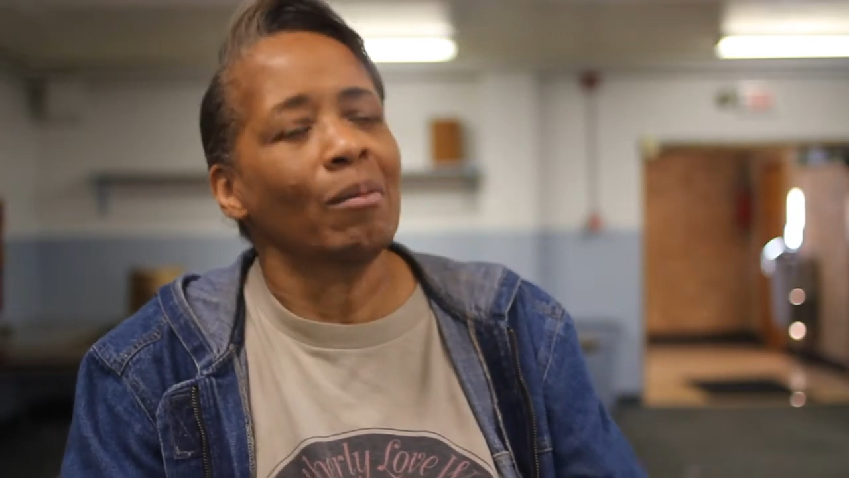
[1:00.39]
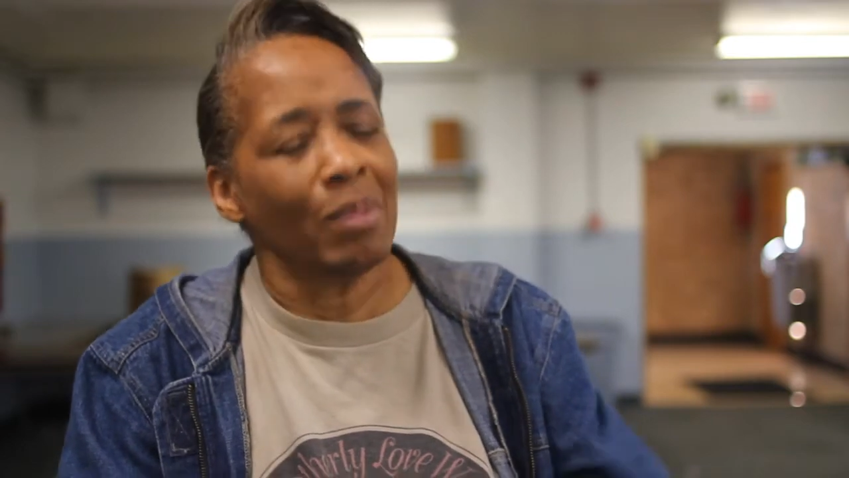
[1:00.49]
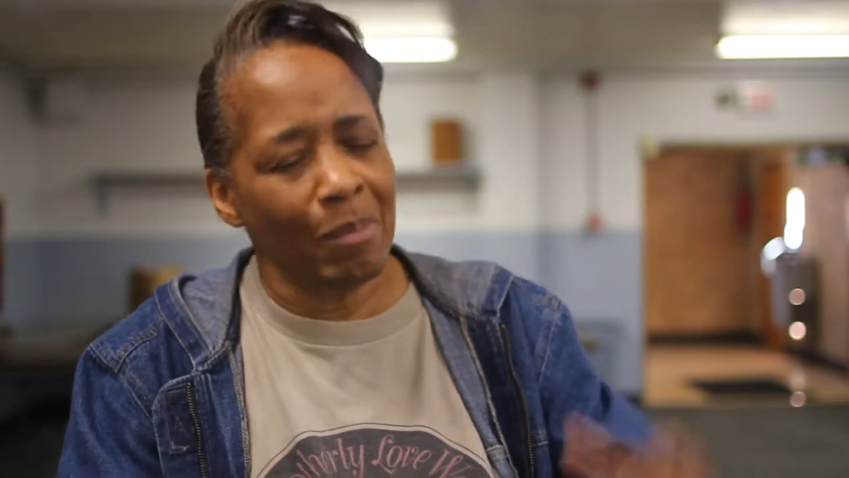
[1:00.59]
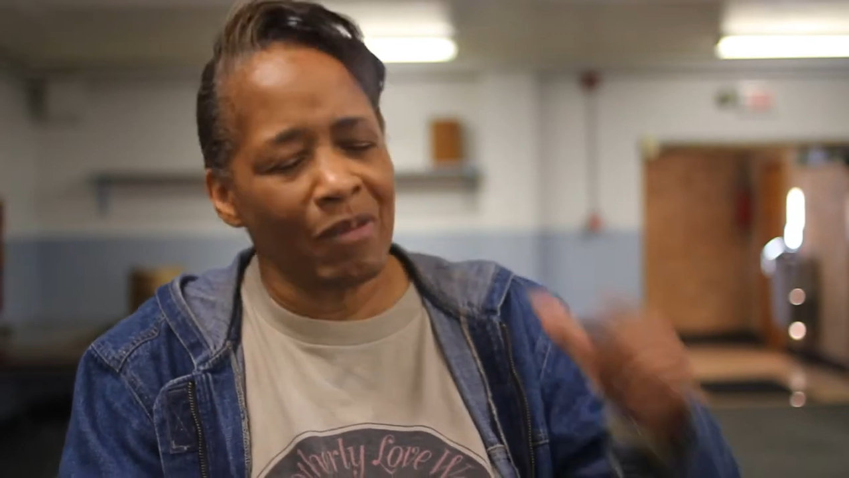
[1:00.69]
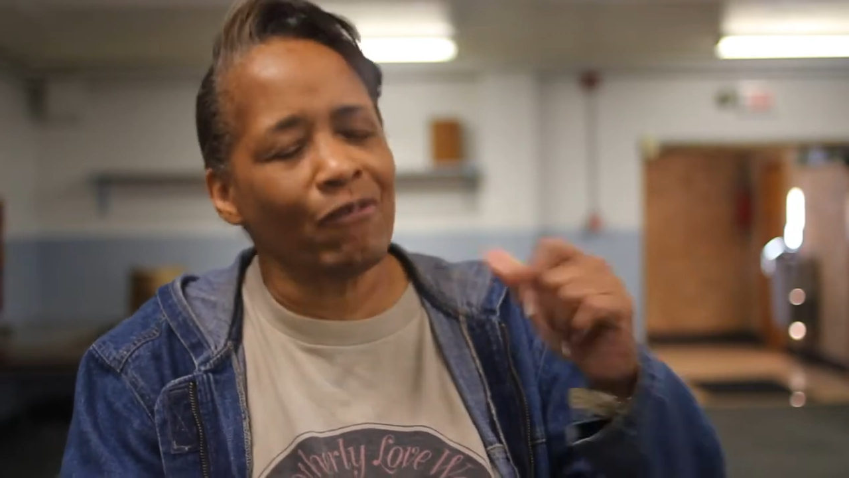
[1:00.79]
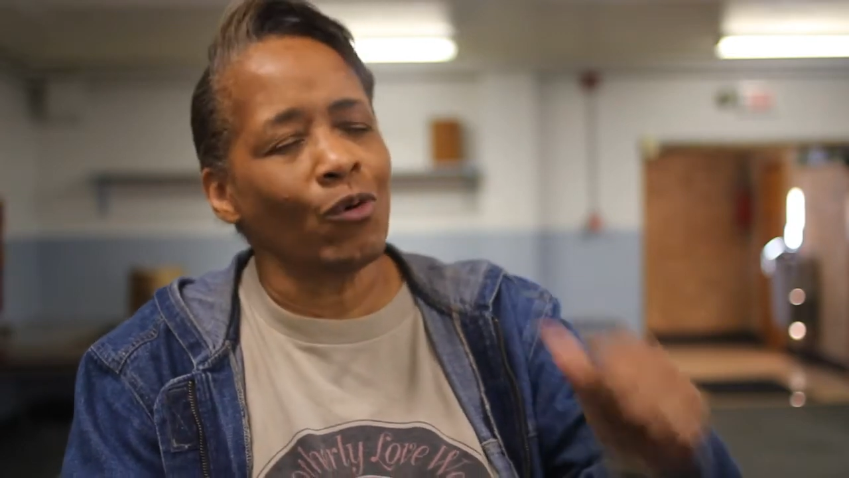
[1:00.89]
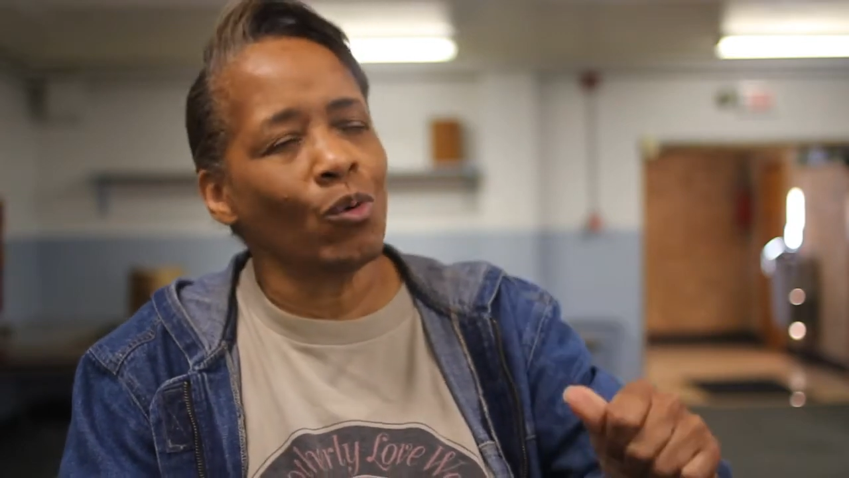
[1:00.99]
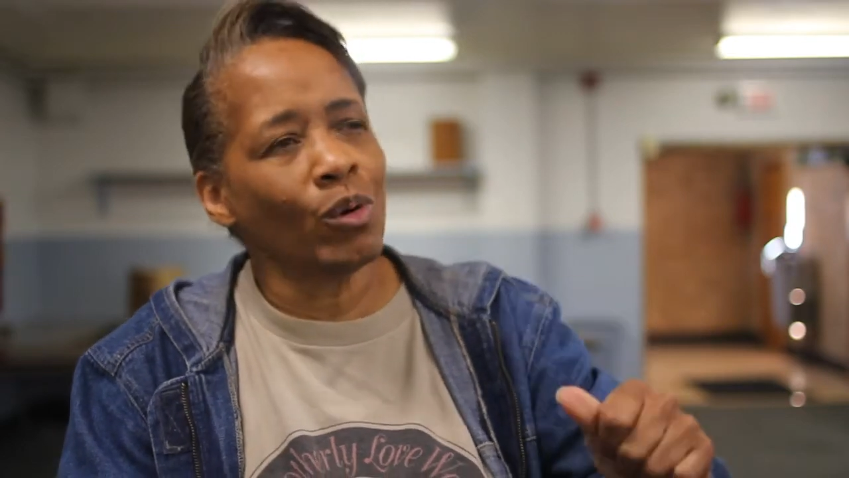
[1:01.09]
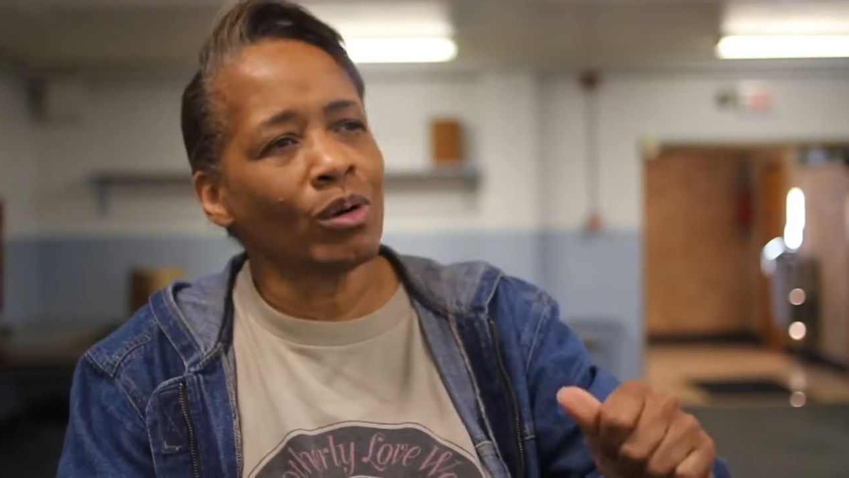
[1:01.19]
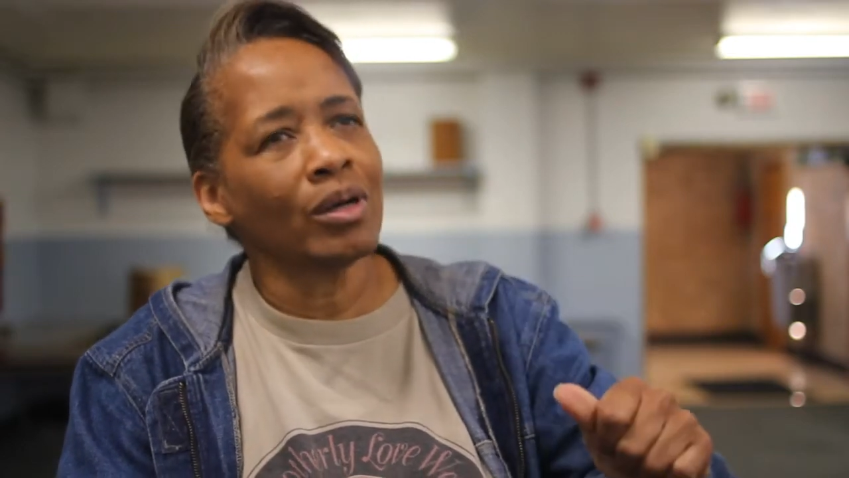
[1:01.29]
but
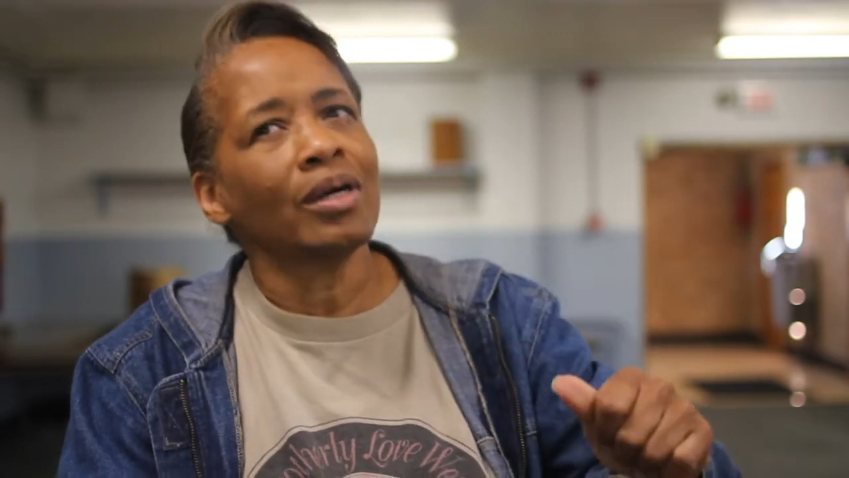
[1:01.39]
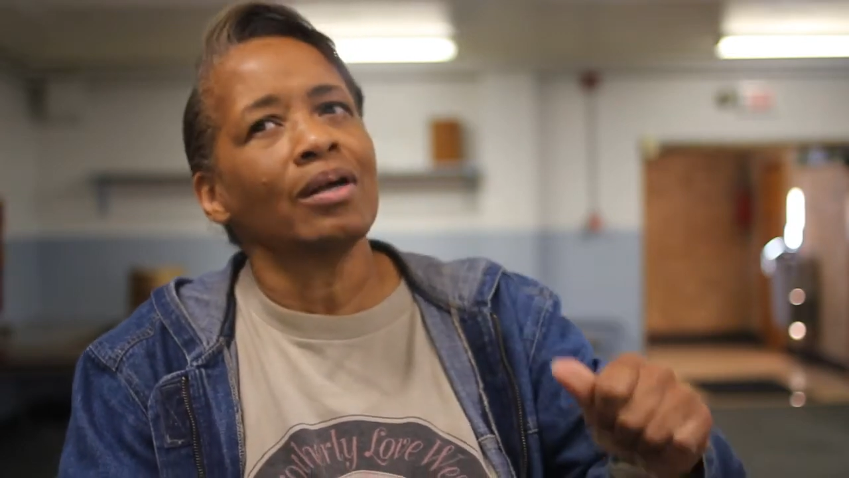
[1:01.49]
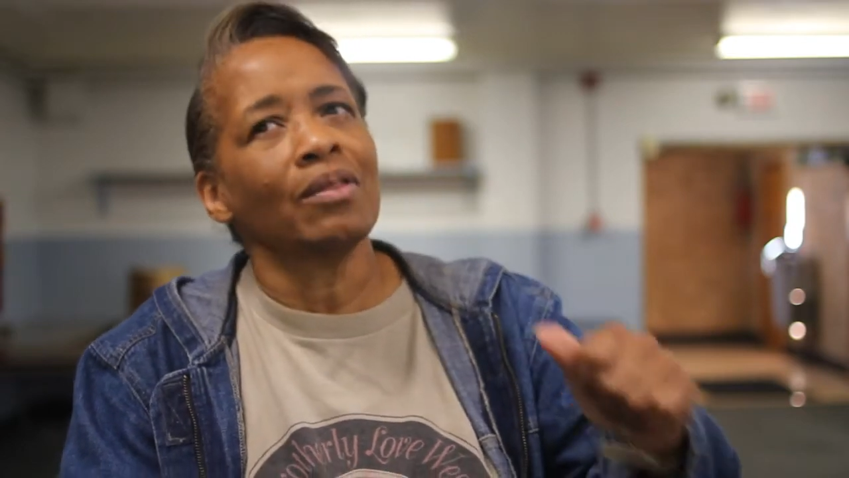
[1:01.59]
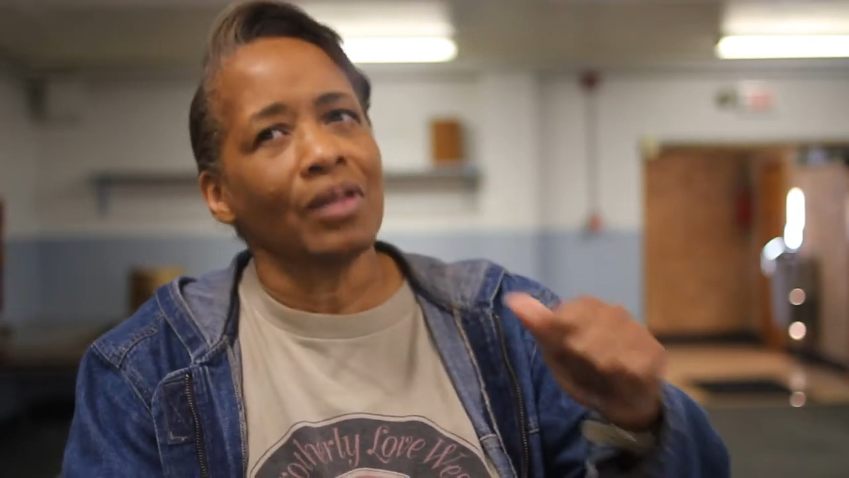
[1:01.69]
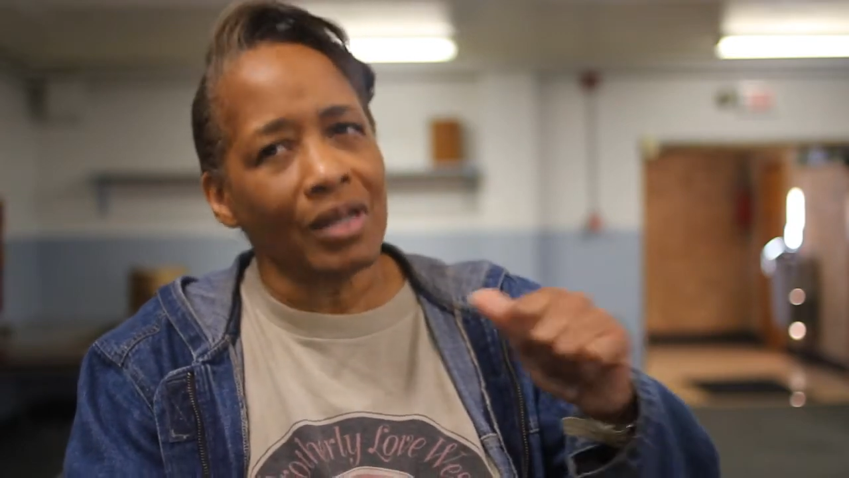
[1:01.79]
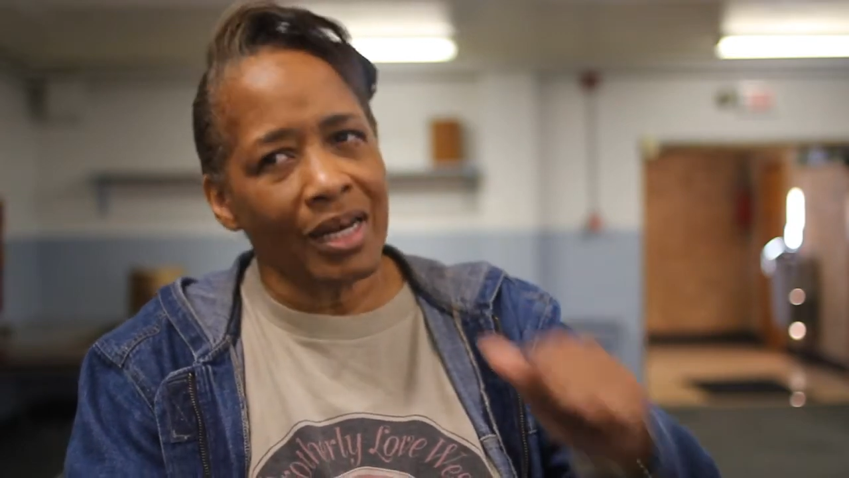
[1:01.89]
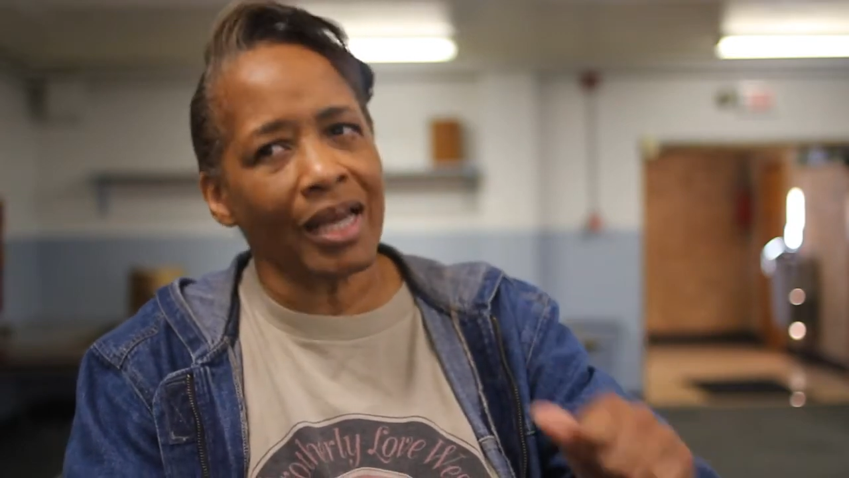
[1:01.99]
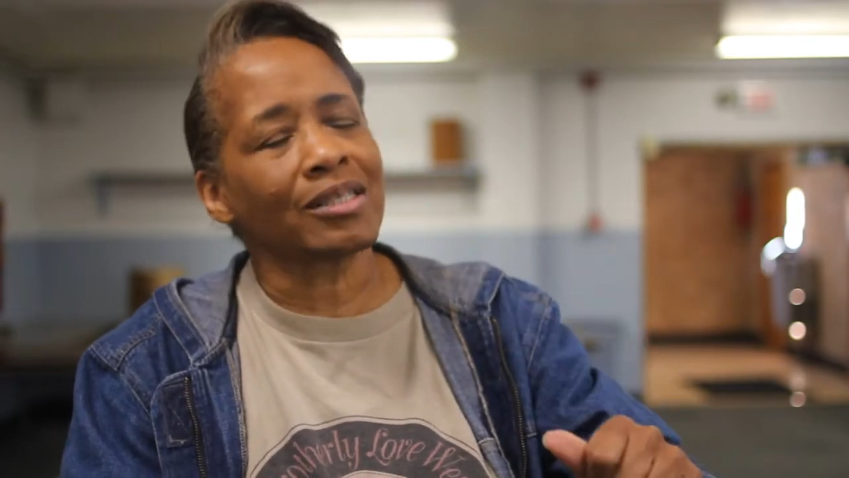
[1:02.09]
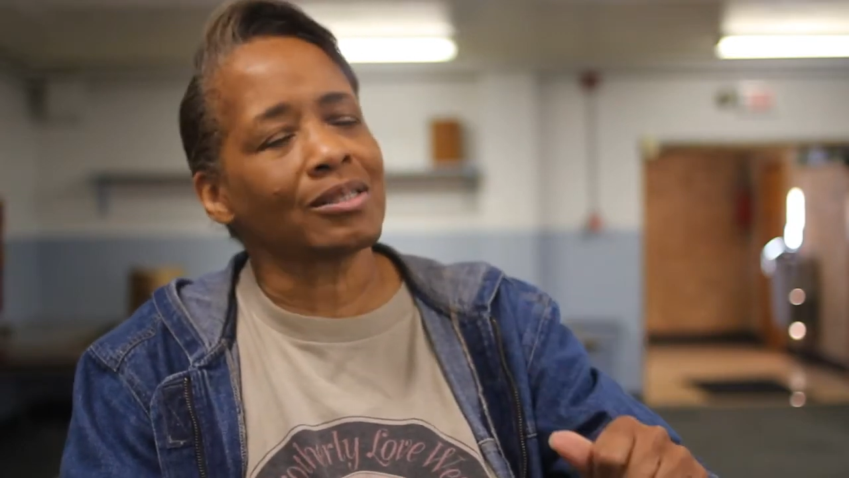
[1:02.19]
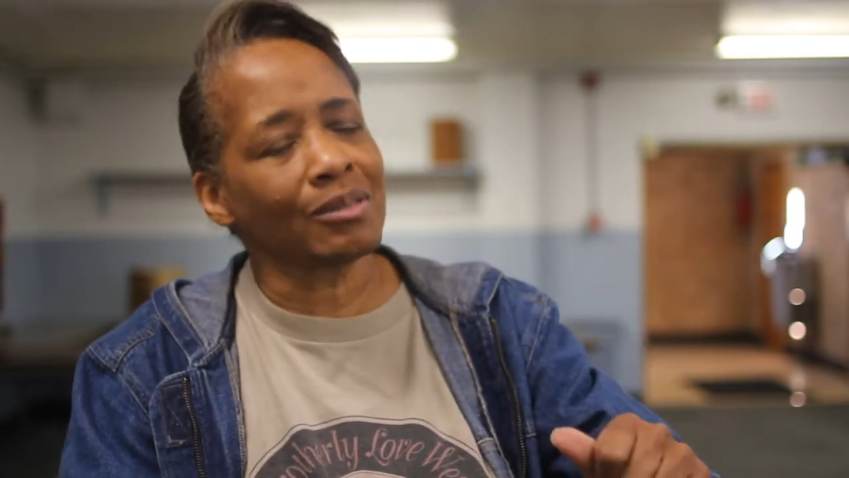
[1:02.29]
before the
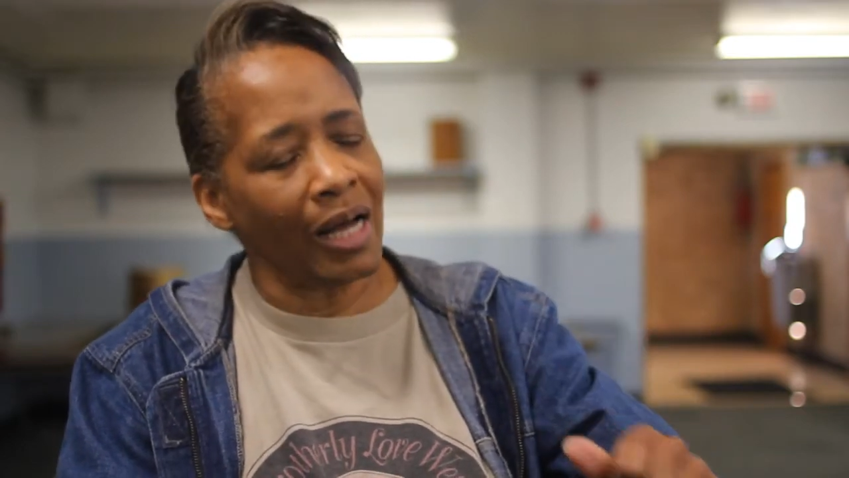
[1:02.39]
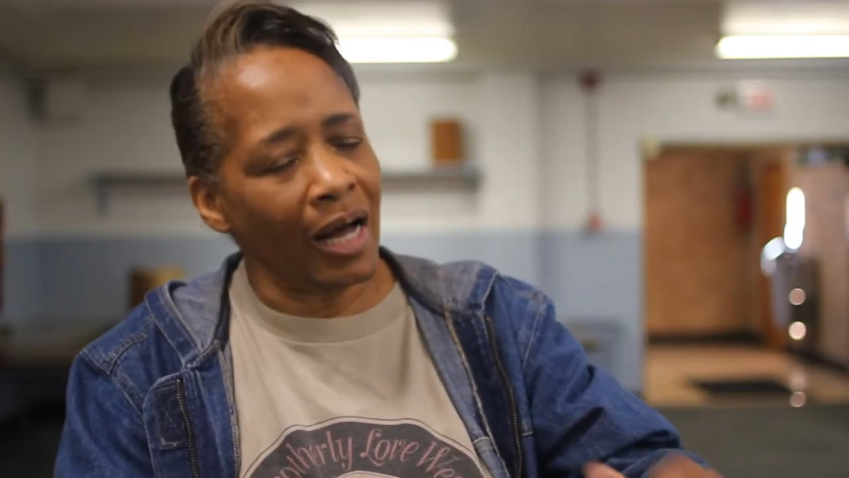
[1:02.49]
next